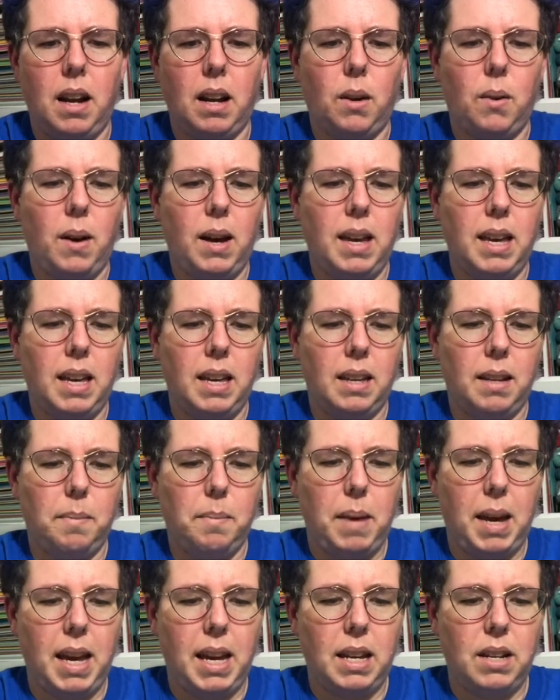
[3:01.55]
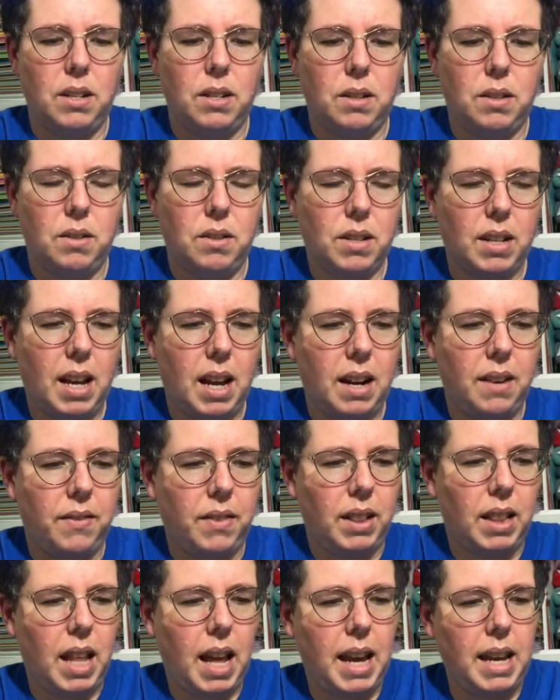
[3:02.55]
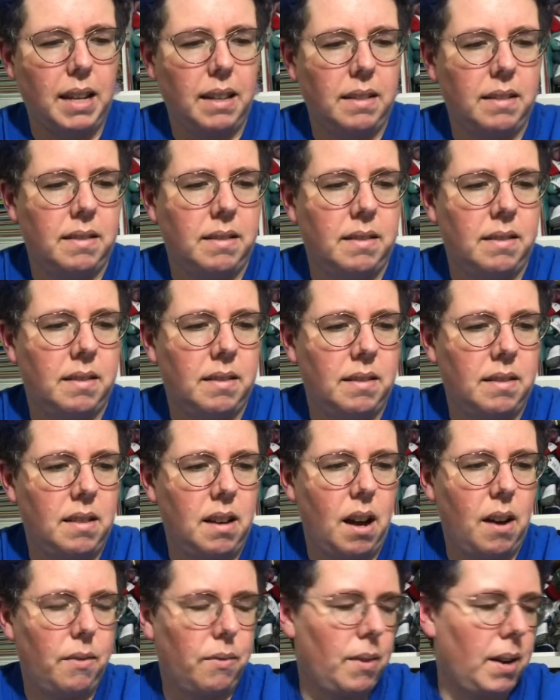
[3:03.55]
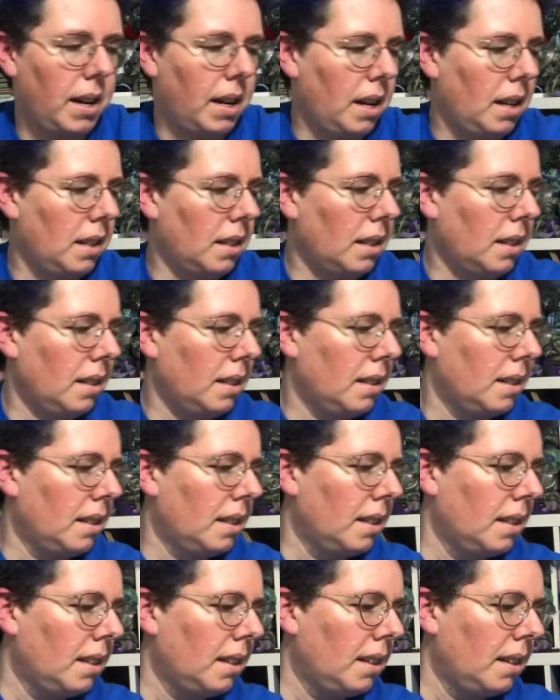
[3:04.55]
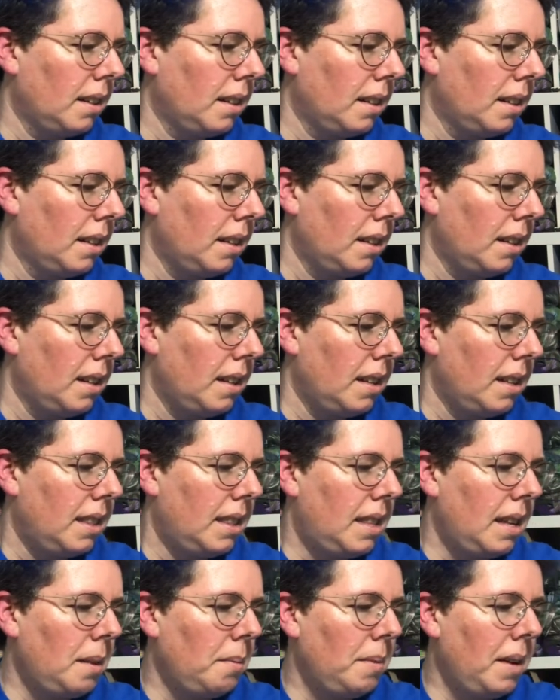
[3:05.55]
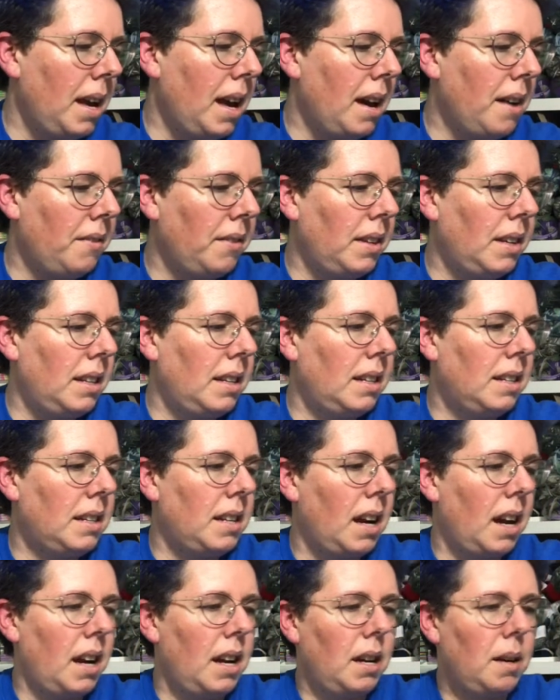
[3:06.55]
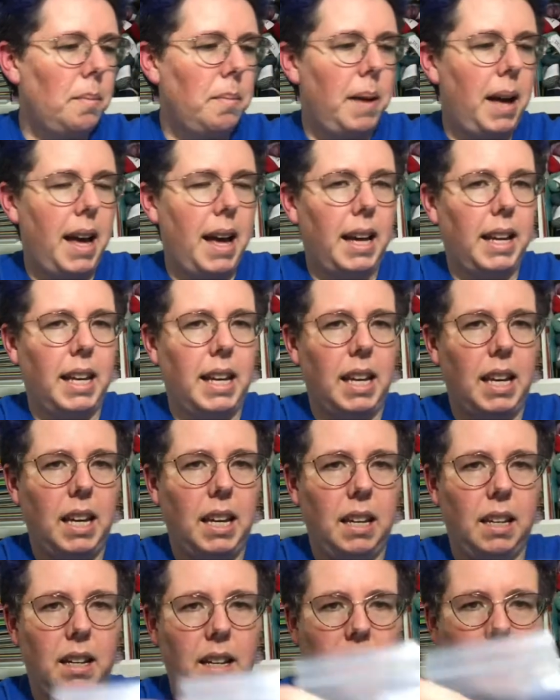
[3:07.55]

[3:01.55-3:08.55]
not quite beige, just kind of a light off-white color. Then we have an entire baggie